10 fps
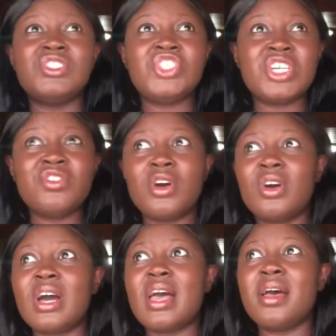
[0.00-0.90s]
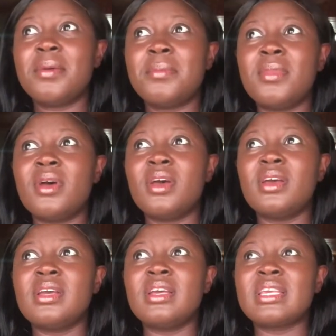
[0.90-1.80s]
general
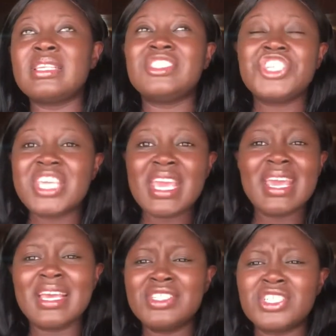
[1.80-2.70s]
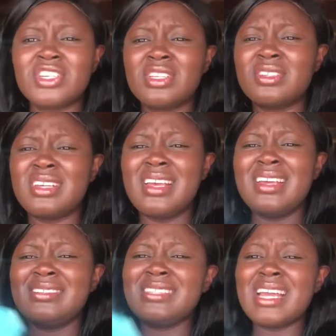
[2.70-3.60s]
GKA, general
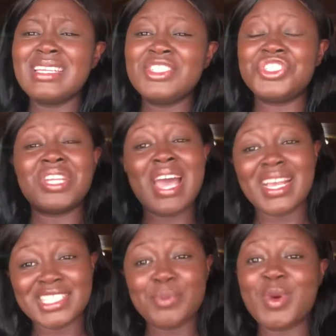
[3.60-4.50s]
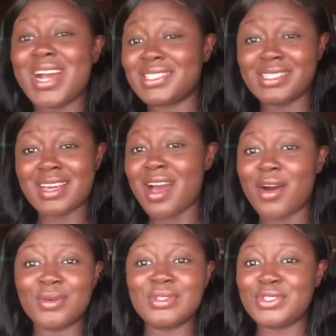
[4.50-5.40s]
knowledge in art
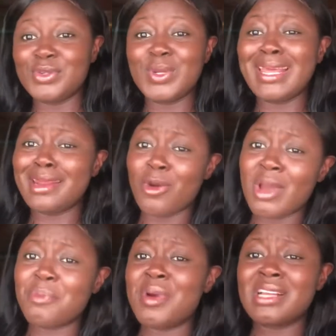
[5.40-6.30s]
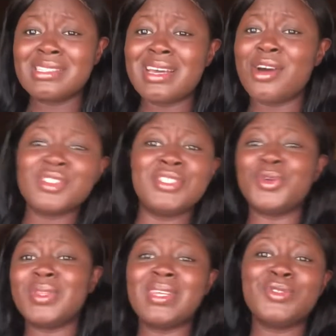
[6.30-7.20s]
practicals, leatherwork practicals and
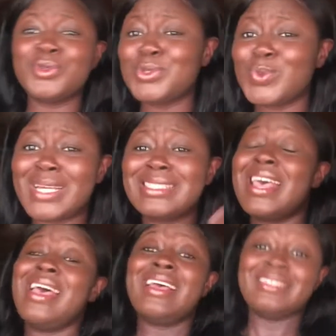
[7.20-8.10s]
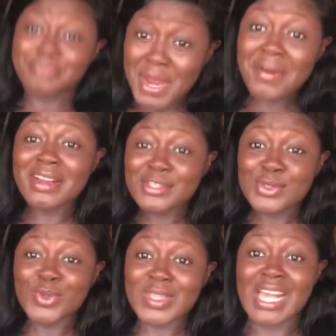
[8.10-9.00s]
all that. Those ones, parents
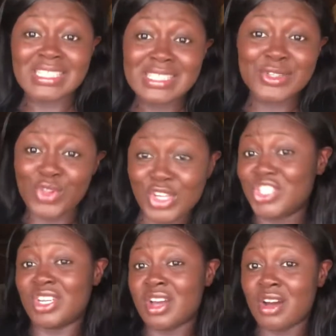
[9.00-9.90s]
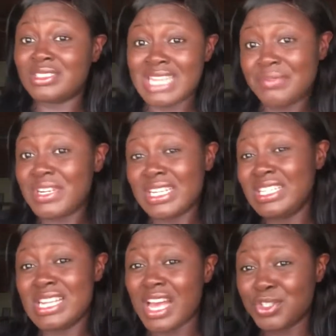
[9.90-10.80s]
know that is logical.
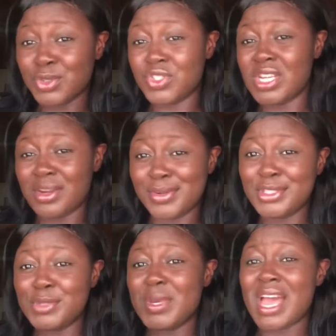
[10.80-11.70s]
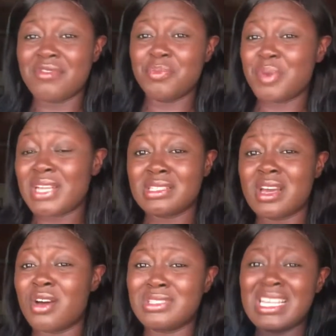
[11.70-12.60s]
Definitely their children are going to be having
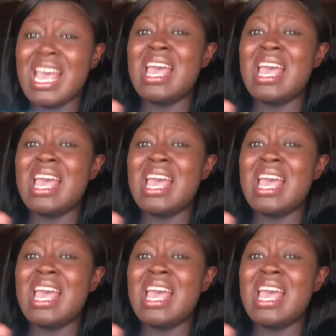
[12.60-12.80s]
practicals